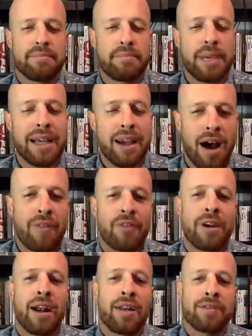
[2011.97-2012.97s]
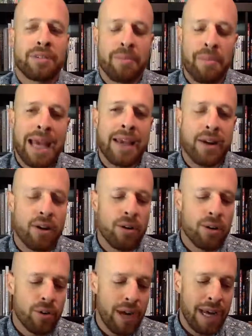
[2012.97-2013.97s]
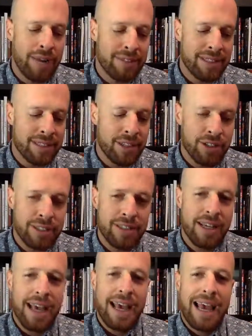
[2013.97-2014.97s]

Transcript: being confident enough to make your own creative decisions,